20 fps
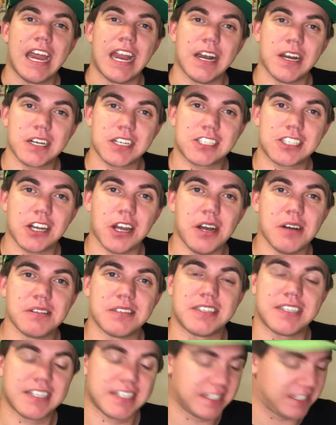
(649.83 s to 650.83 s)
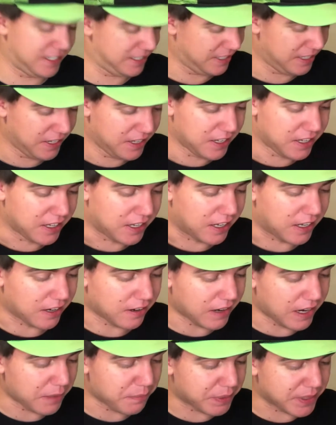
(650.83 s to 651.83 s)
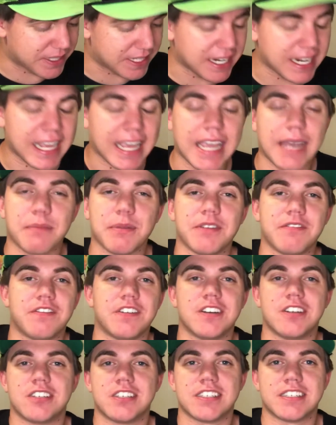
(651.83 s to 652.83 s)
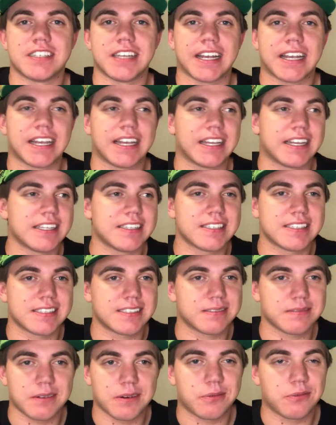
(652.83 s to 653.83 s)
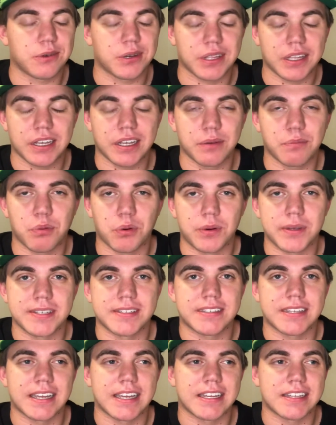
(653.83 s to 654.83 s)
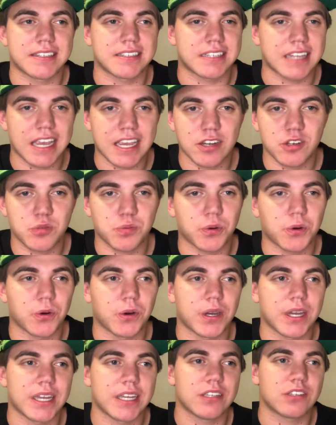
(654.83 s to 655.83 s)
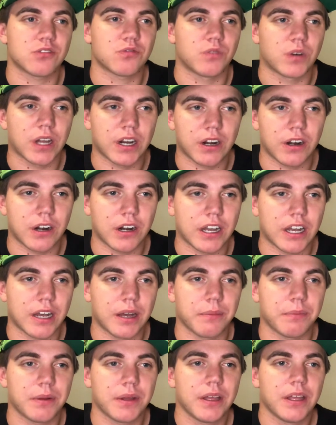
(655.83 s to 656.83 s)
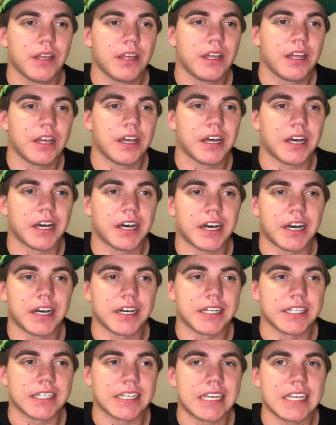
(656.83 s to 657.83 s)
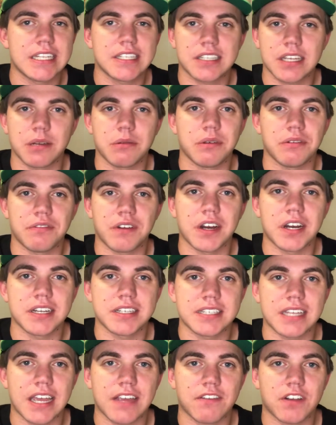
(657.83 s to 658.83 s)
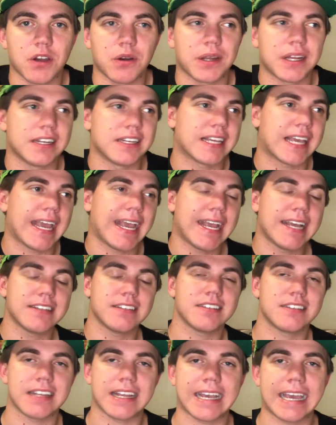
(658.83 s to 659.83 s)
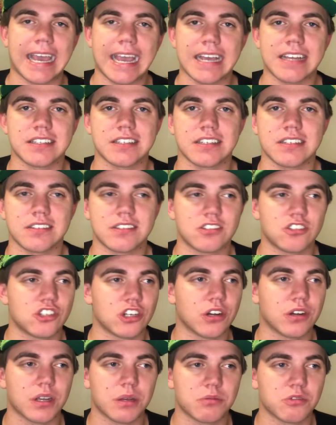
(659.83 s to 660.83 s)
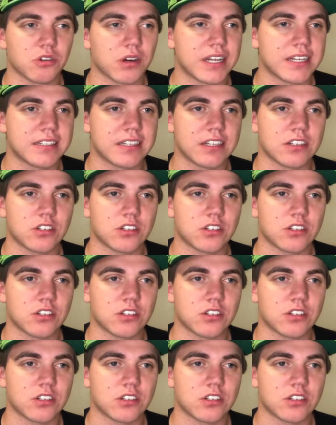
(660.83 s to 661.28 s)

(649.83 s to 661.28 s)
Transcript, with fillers: Erik Jones. All right, but Denny Hamlin finishes second, gets a really good points day, stage points, runner up. Uh, he's going to be very safe going into Kansas and Kansas. Joe Gibbs Racing,